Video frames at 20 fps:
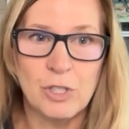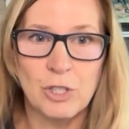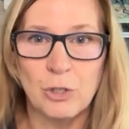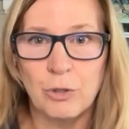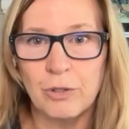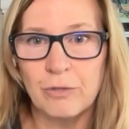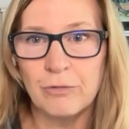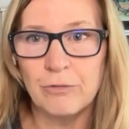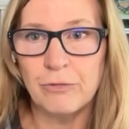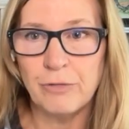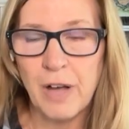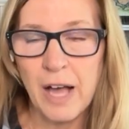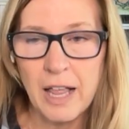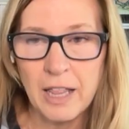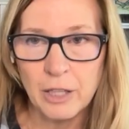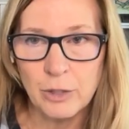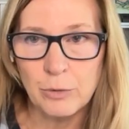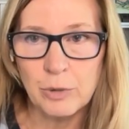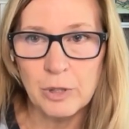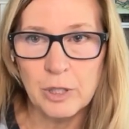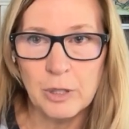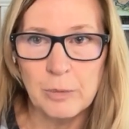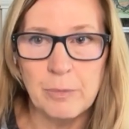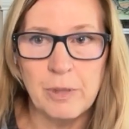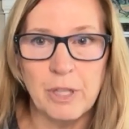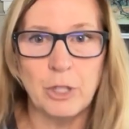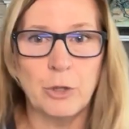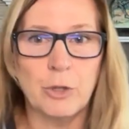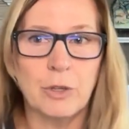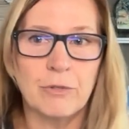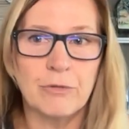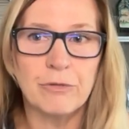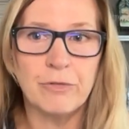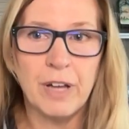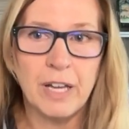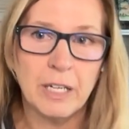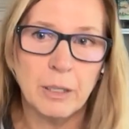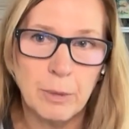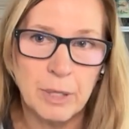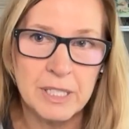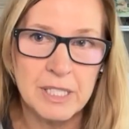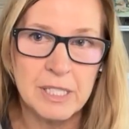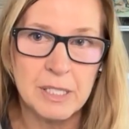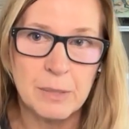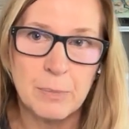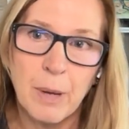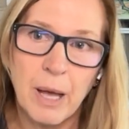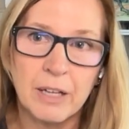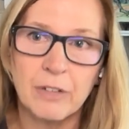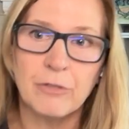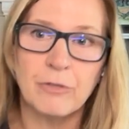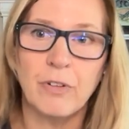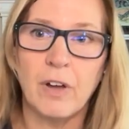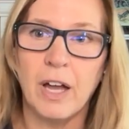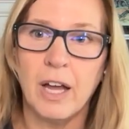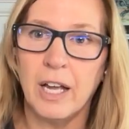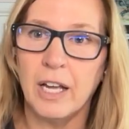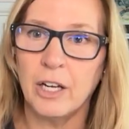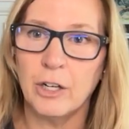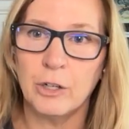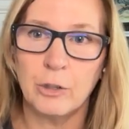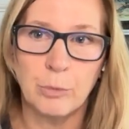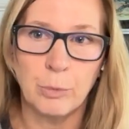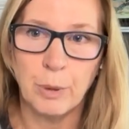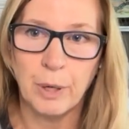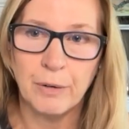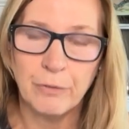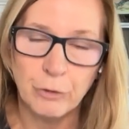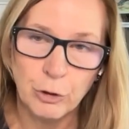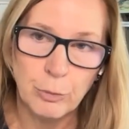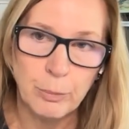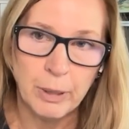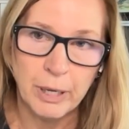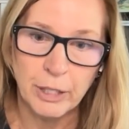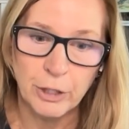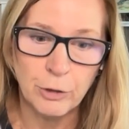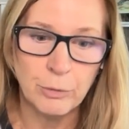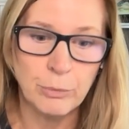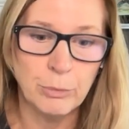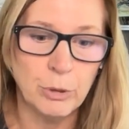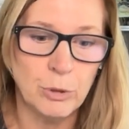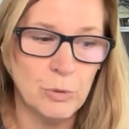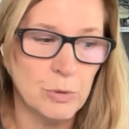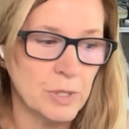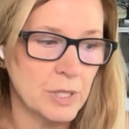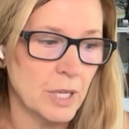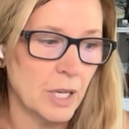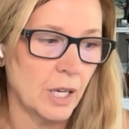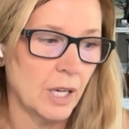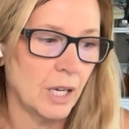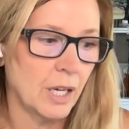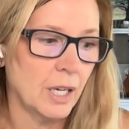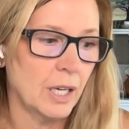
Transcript: And you can follow them. Then you can find them on Spotify or wherever you buy your music.